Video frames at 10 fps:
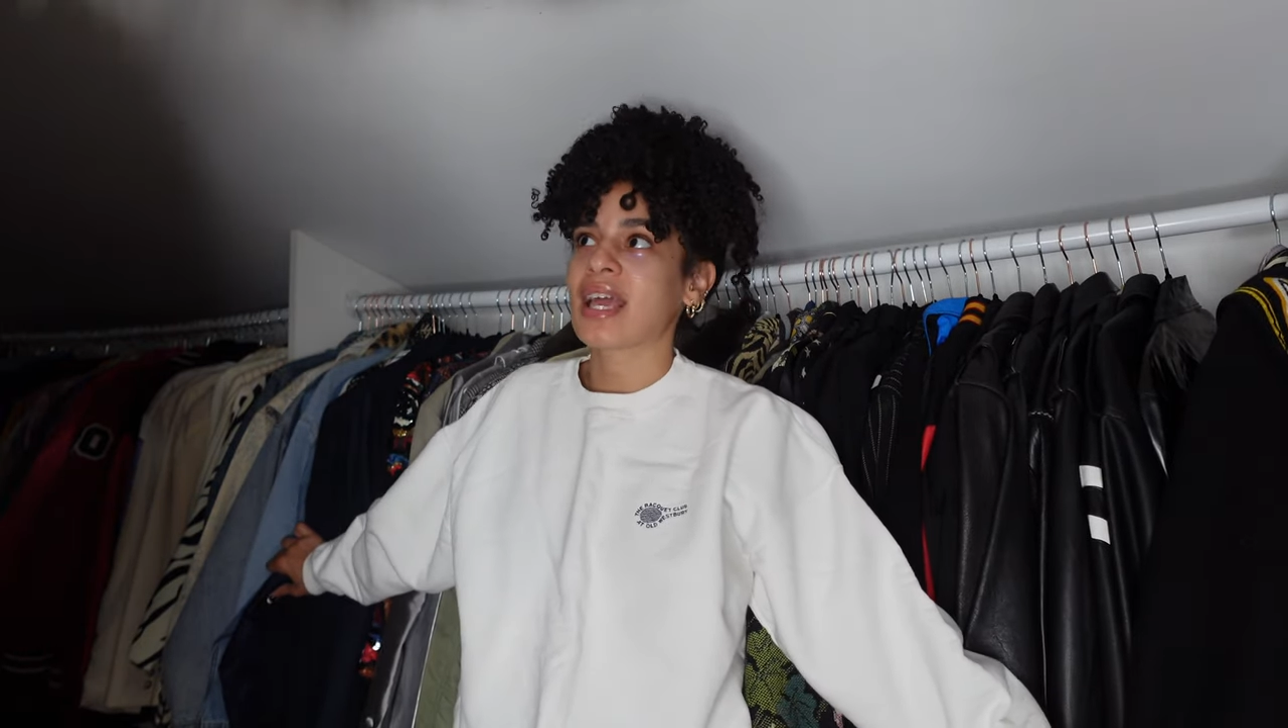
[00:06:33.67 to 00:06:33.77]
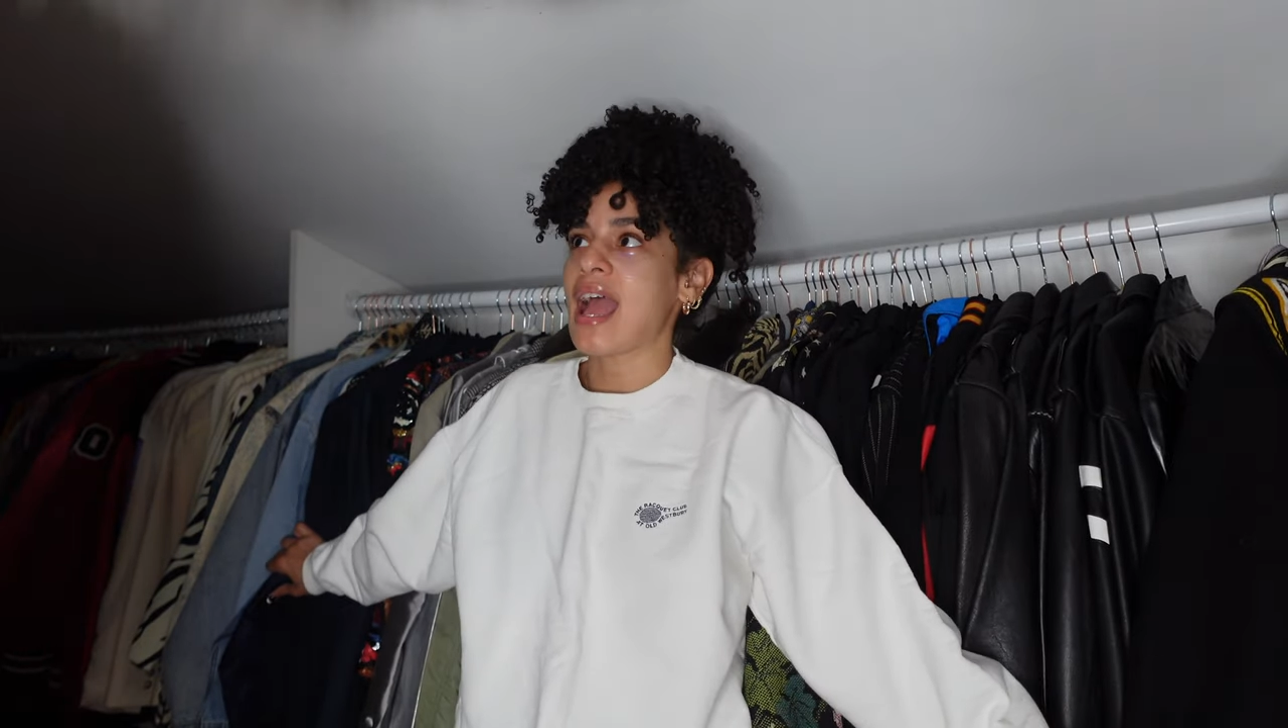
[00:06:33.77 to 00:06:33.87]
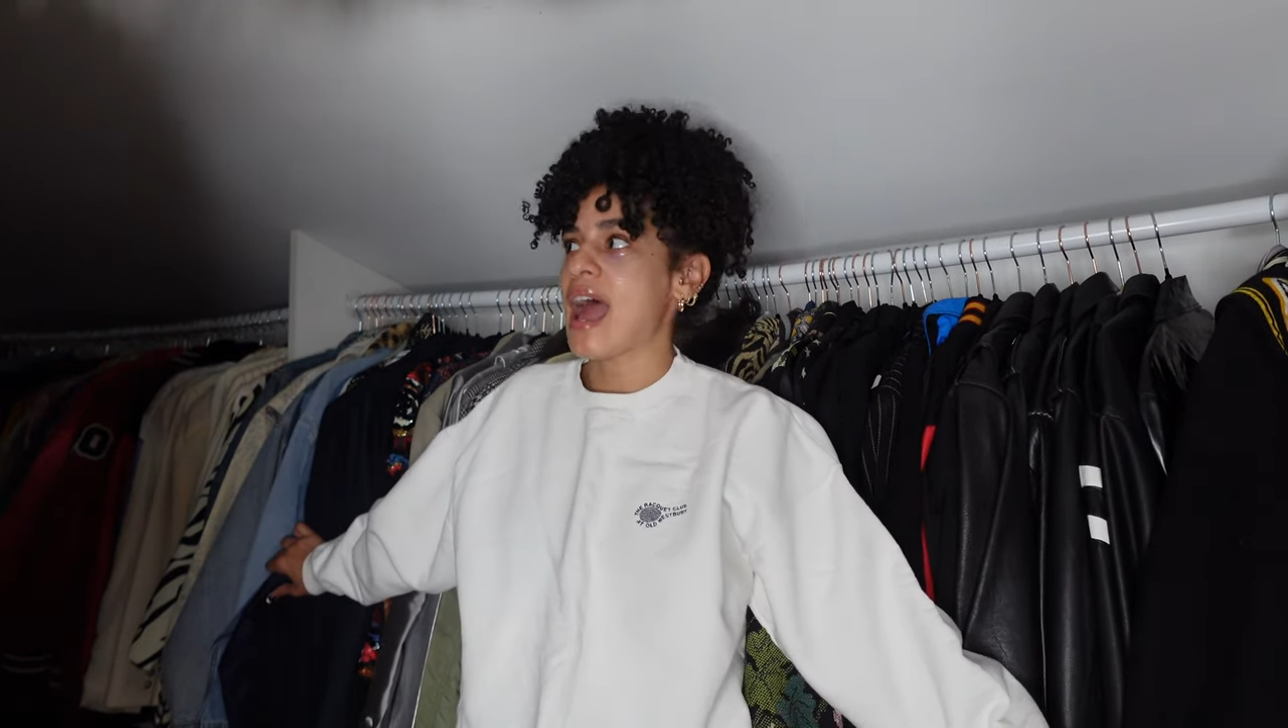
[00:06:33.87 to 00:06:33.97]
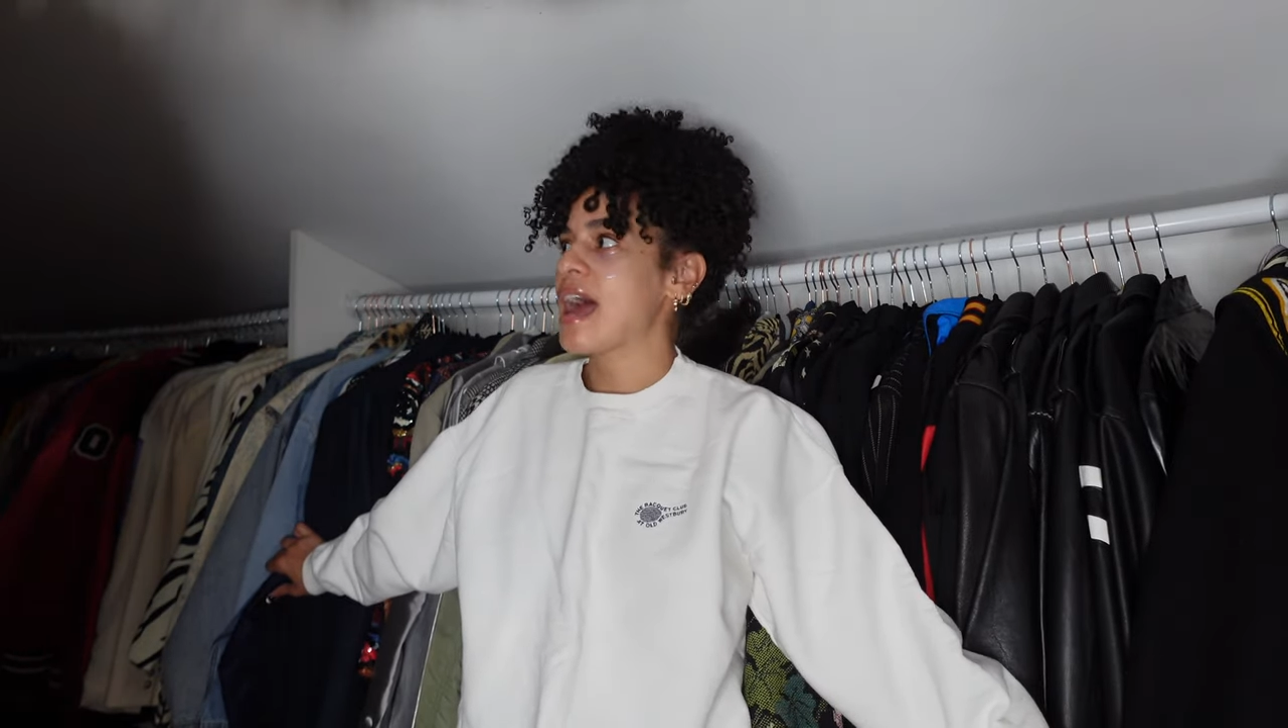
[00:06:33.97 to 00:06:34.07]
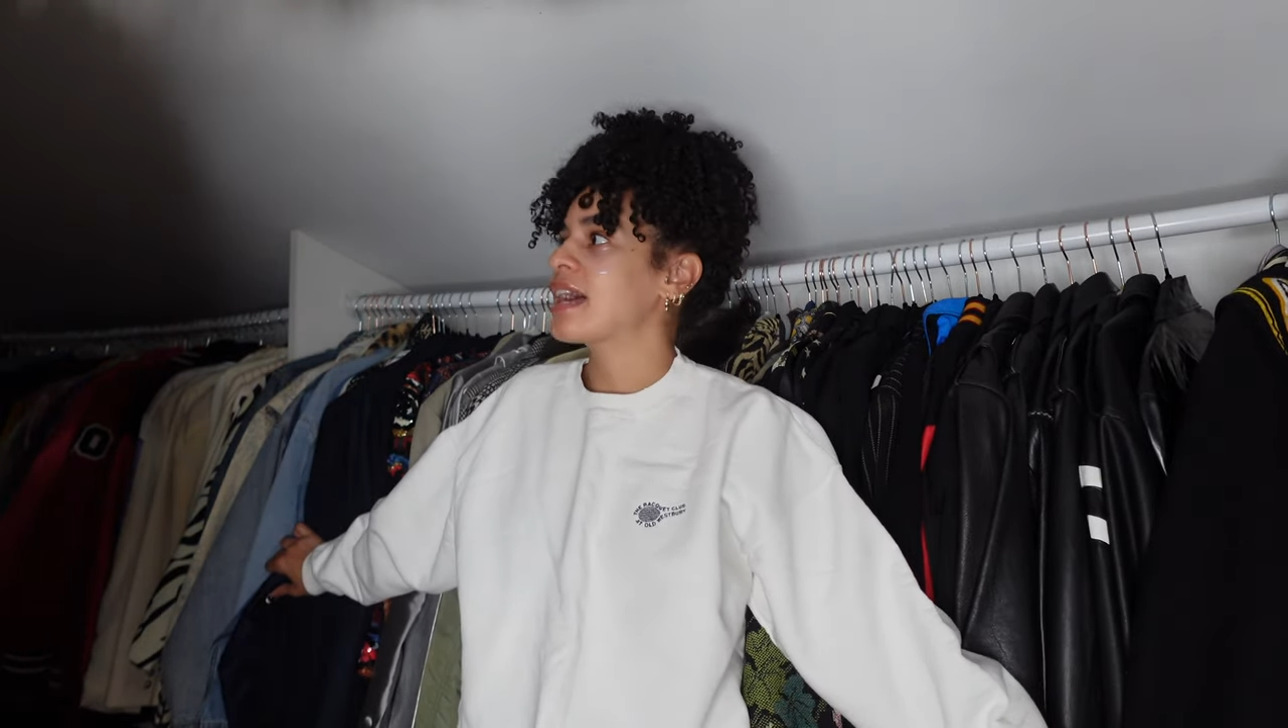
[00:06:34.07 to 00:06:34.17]

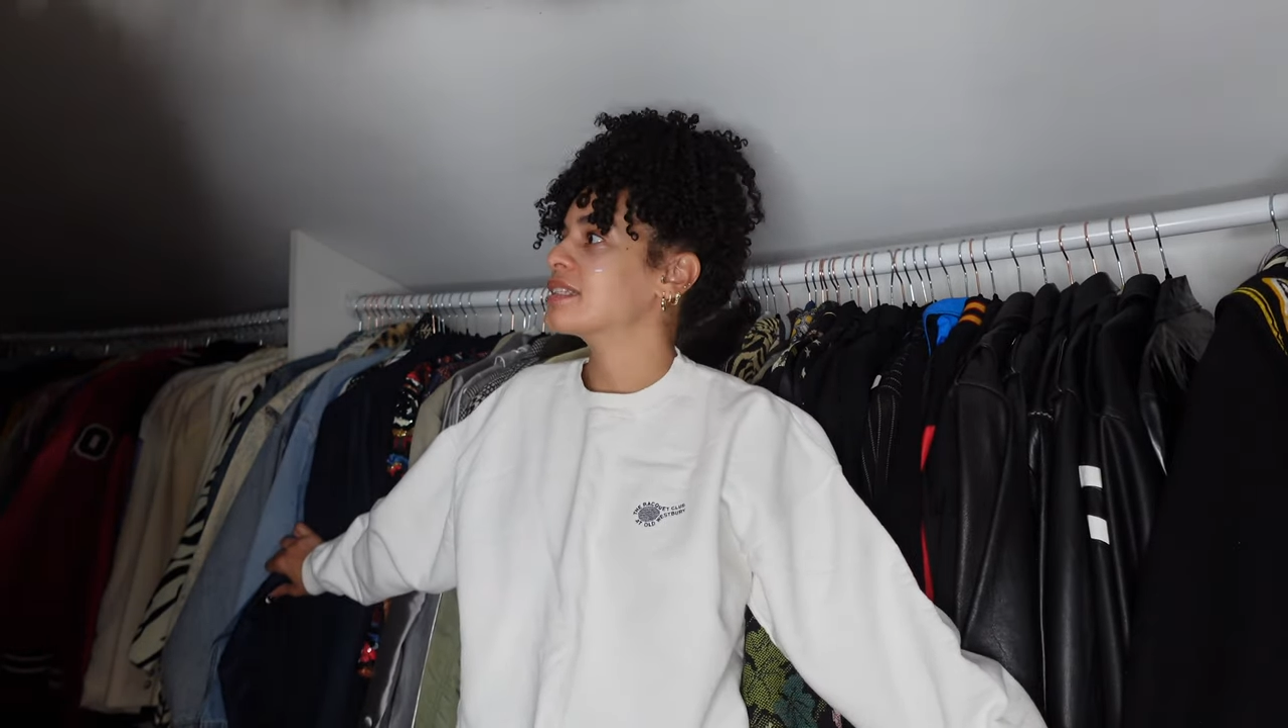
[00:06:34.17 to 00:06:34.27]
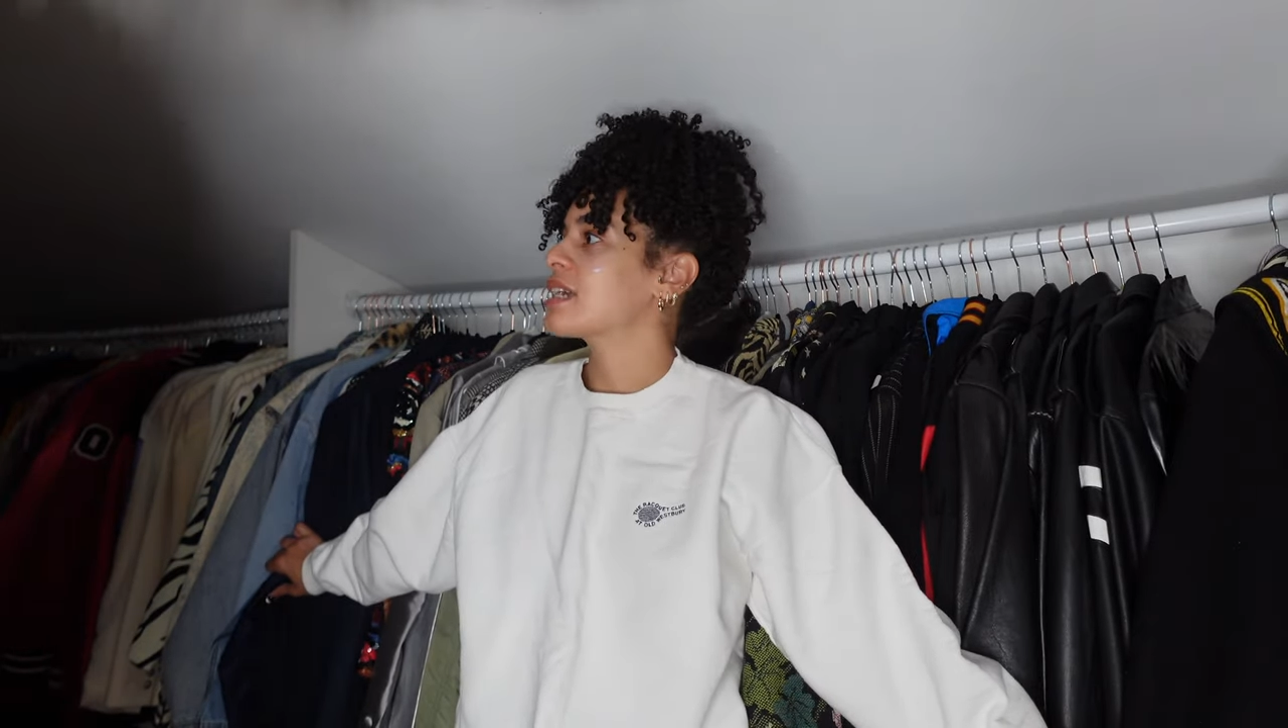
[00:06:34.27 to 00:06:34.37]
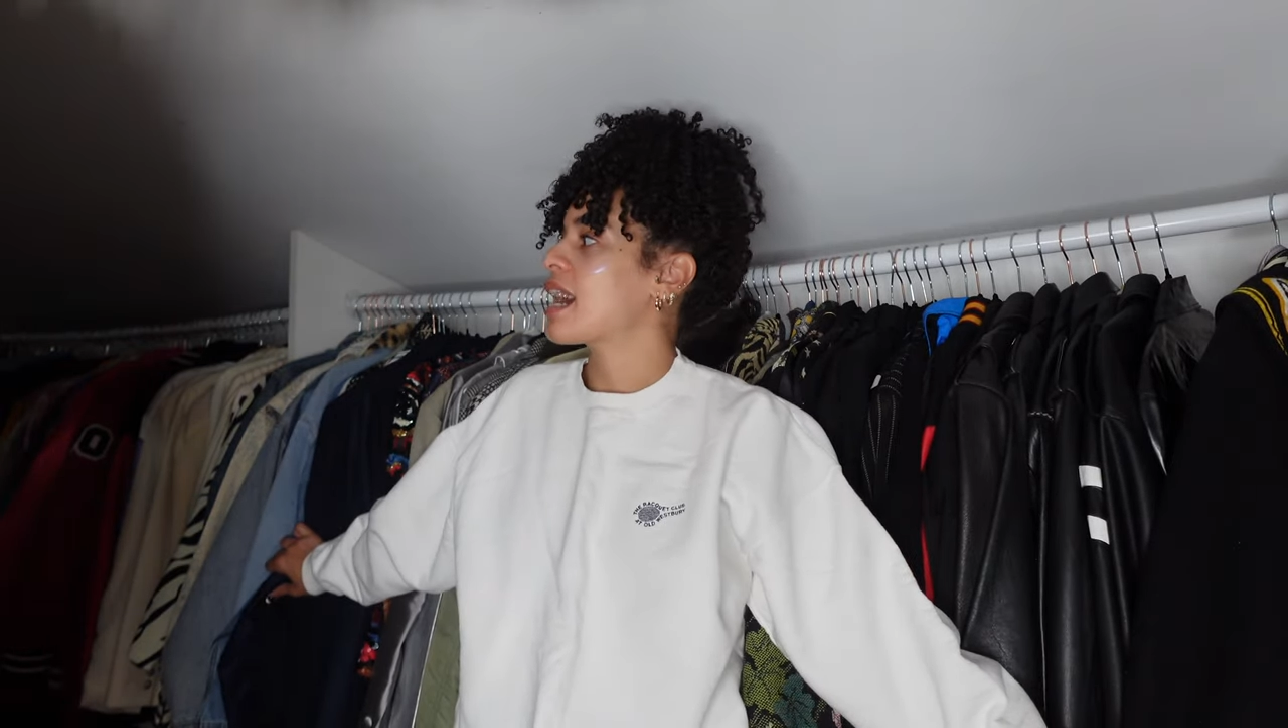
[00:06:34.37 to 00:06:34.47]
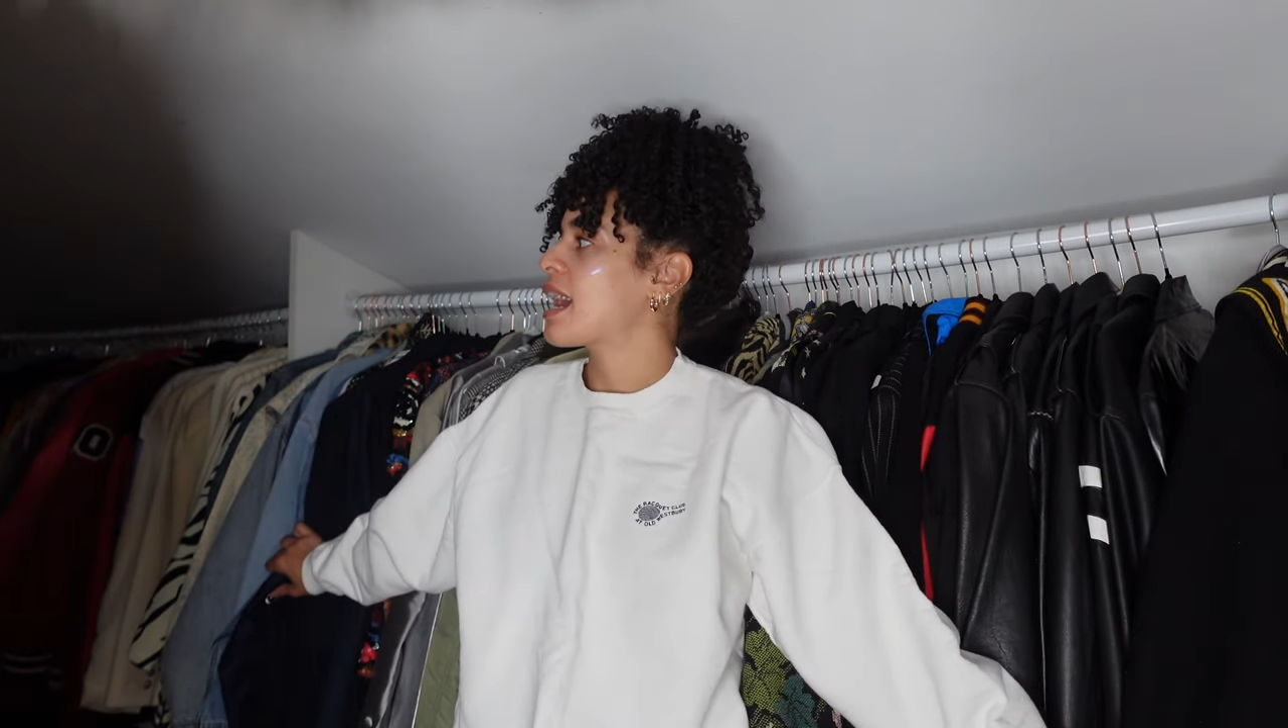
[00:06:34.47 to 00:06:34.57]
and